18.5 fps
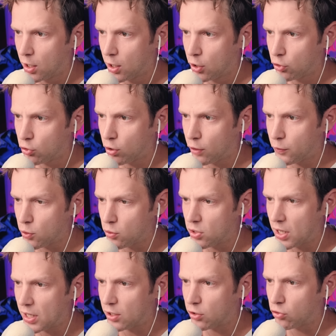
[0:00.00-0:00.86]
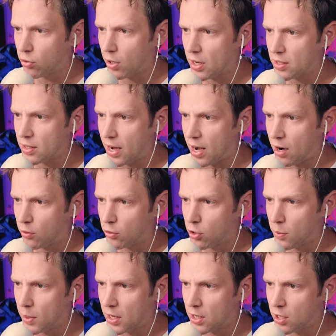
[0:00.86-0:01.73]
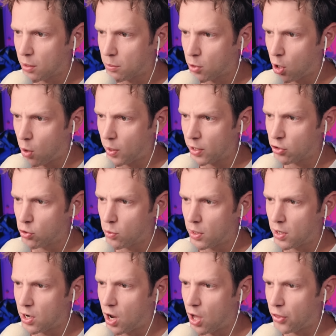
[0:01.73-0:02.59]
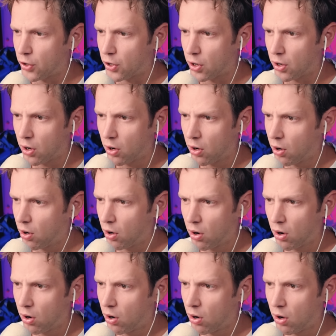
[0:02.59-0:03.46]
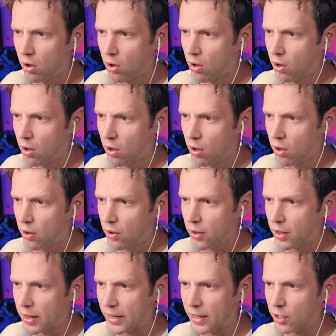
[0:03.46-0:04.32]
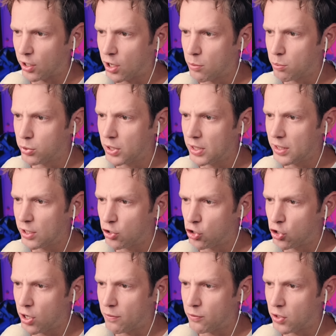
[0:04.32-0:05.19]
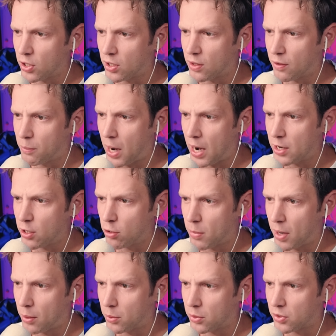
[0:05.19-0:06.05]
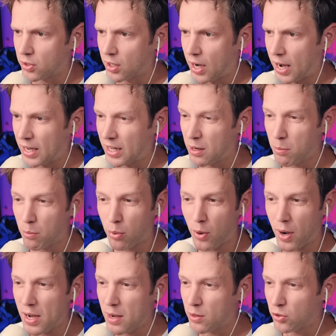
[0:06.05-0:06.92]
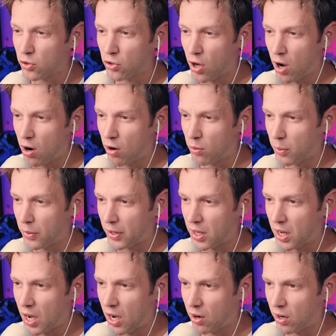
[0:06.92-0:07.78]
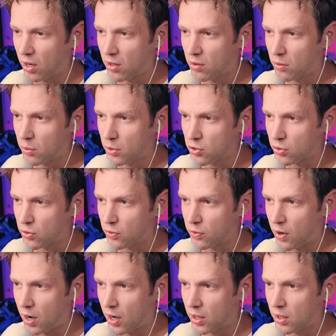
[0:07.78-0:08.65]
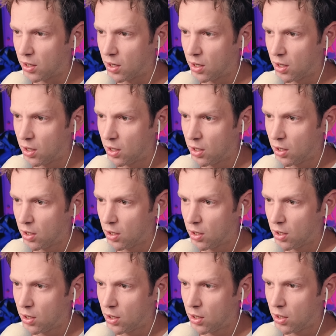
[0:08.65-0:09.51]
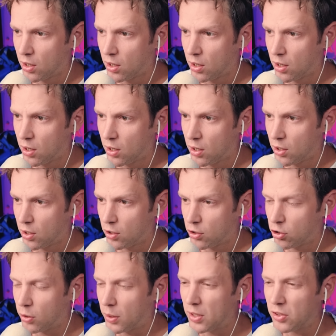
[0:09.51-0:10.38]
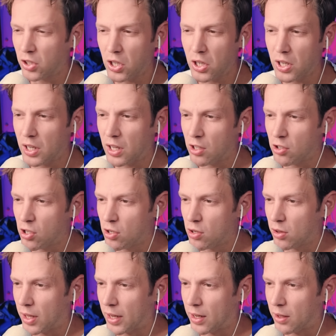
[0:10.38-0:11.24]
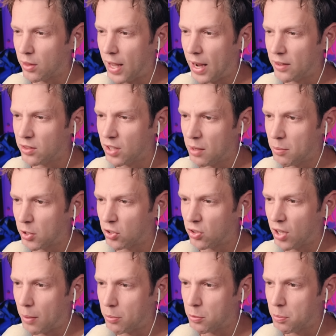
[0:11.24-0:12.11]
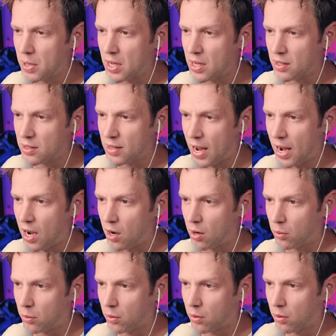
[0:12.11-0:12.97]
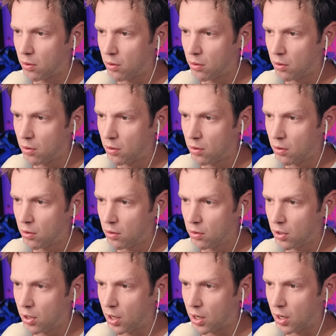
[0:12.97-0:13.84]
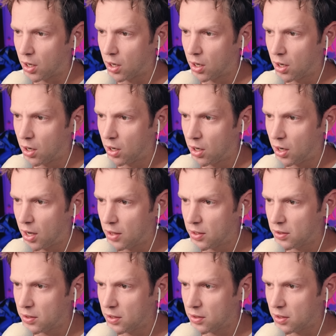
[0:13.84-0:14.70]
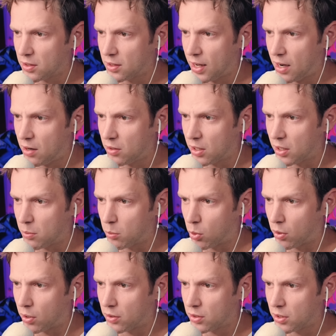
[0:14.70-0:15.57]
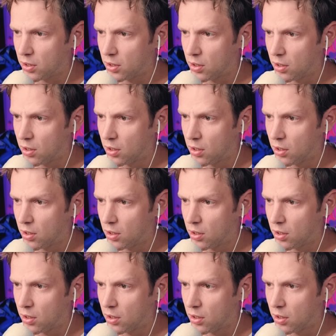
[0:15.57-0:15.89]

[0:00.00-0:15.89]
So if you dig straight down, you end up going to another... Like, it completely shifted the biome I was in. I can break stone with a carrot, which is fine. So is it going to continue? Like, last time it stopped being down. Look, this isn't down anymore, is it?